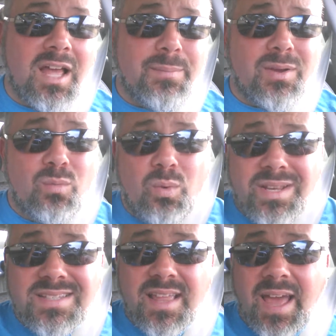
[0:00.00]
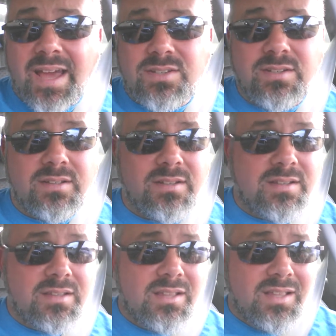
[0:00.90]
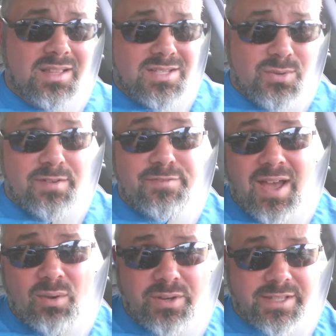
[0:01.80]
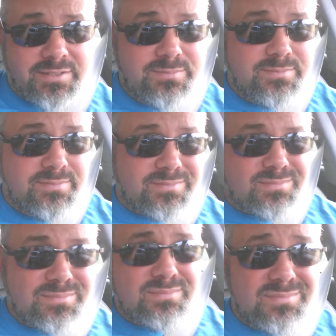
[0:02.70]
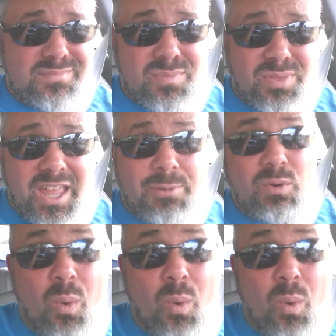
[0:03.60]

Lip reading: I'm like, "What is that?" So I found it, and we